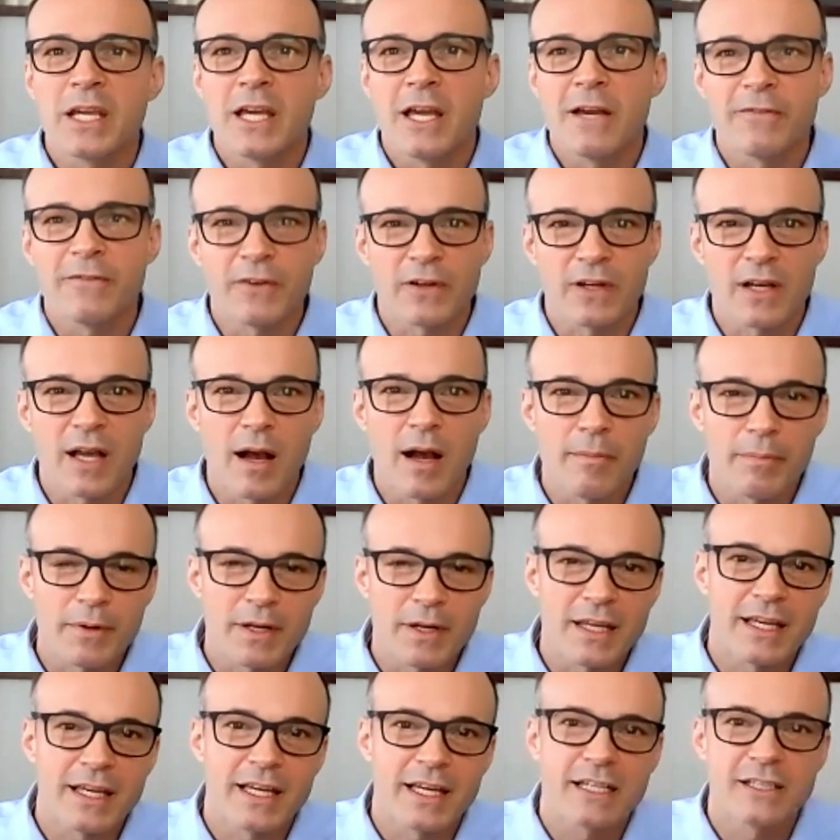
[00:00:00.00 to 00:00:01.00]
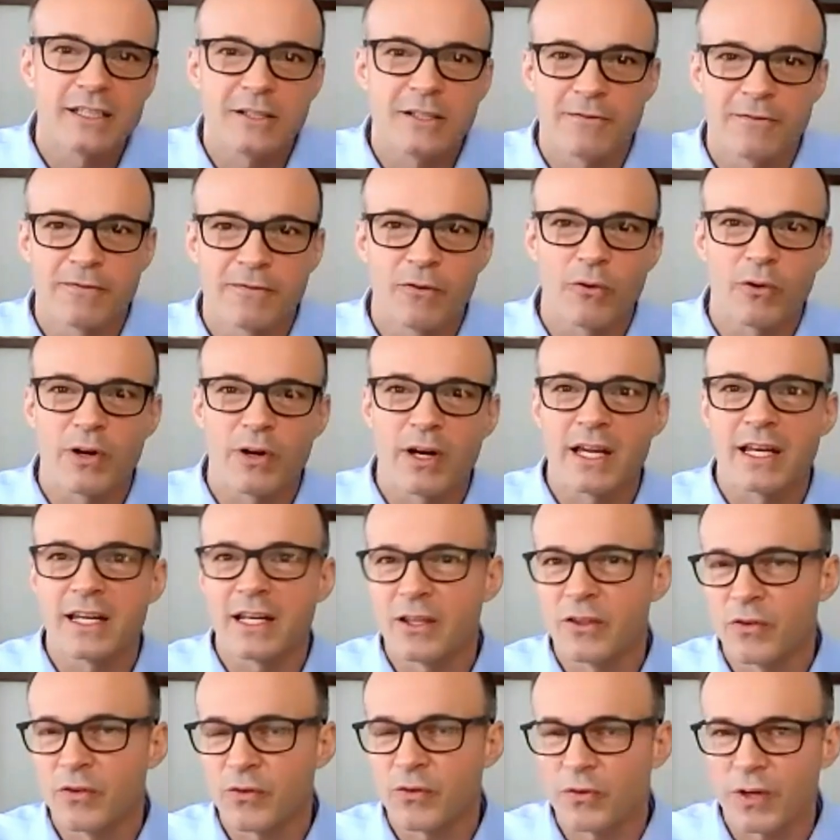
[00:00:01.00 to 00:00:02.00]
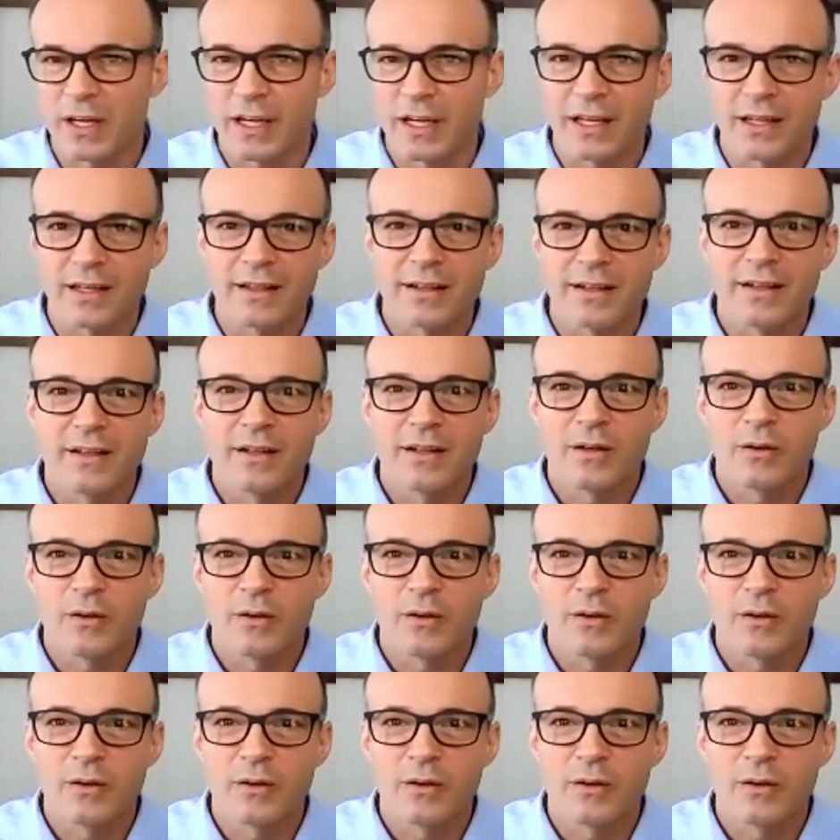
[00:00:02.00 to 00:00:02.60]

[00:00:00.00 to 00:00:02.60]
if a company gets a 483,